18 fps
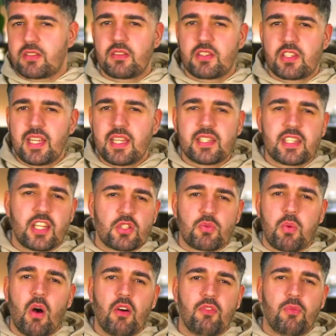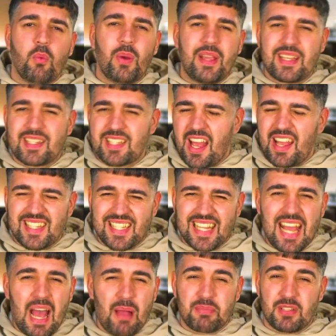6 to 12 weeks is
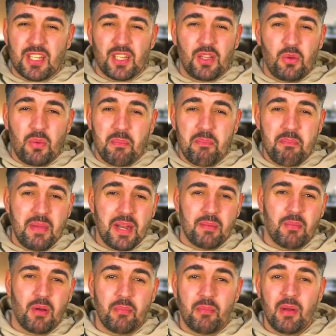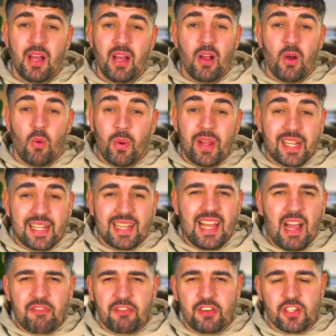the absolute minimum.
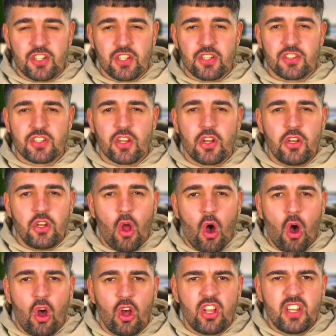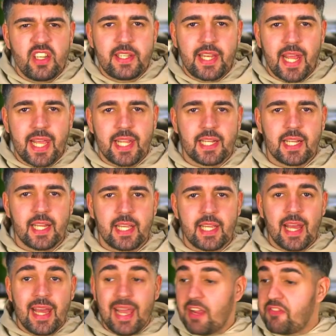Weekly averages, not
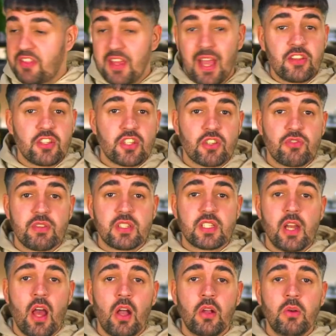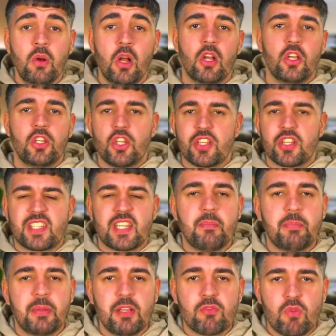daily. If the answer is no, you're
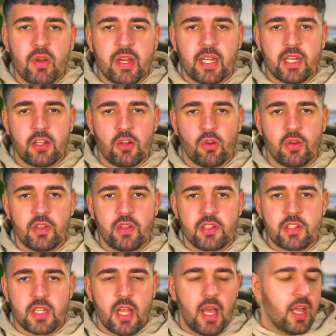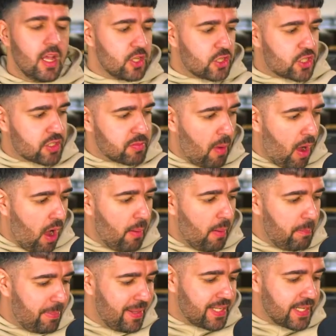simply reading noise.
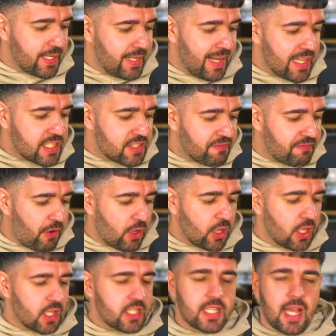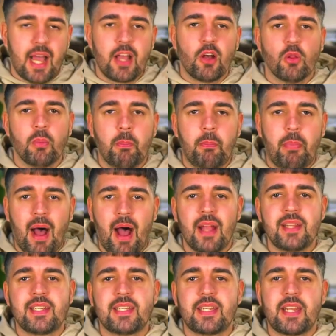Smart bidding is volatile
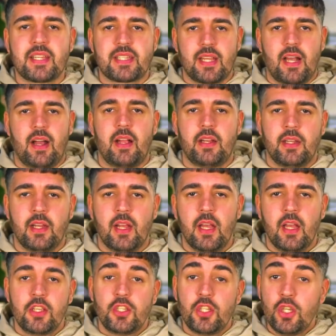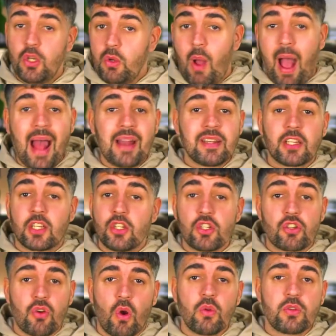by design. You hand
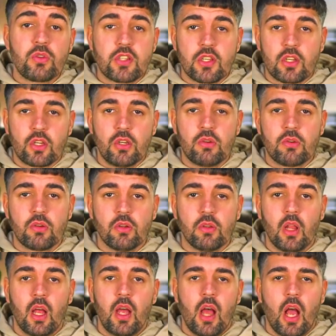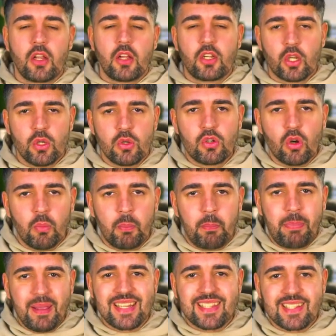control to Google, and Google
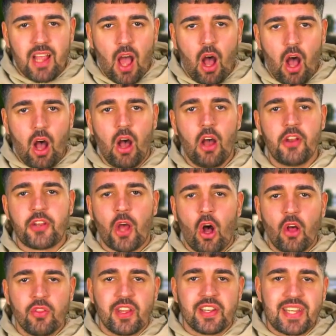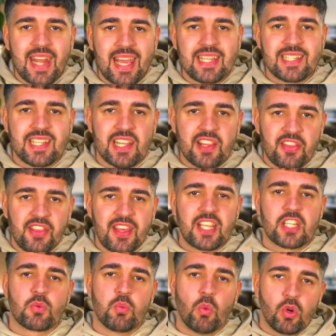bids harder on the days it
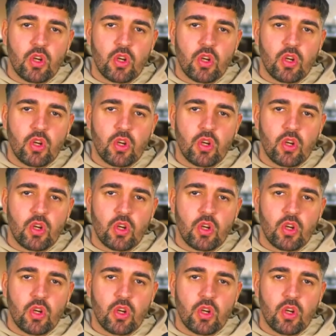thinks will